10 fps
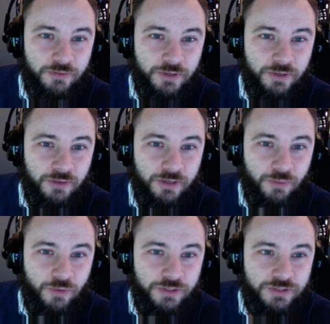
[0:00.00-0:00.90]
random
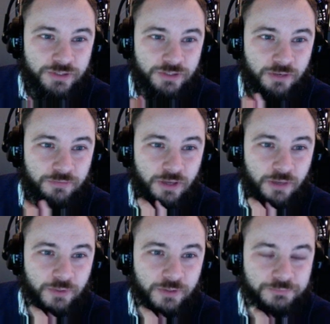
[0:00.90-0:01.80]
question, off
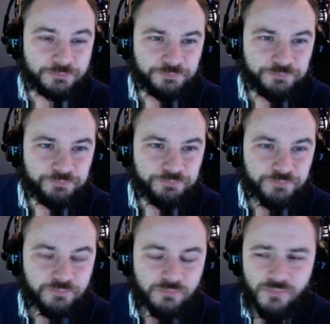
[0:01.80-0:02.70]
topic.
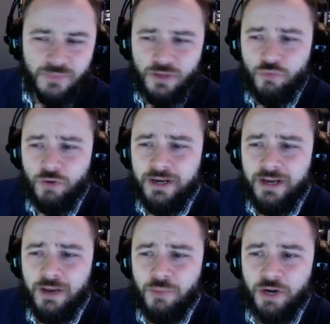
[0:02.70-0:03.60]
Right
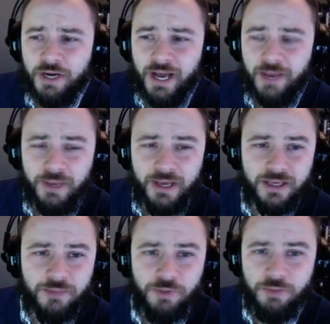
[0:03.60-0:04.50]
now, I'm on an iMac,
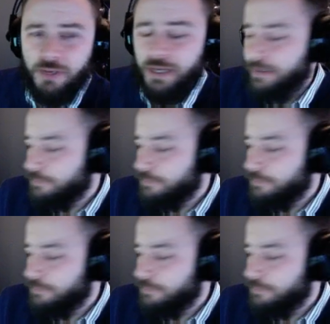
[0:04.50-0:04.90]
but my my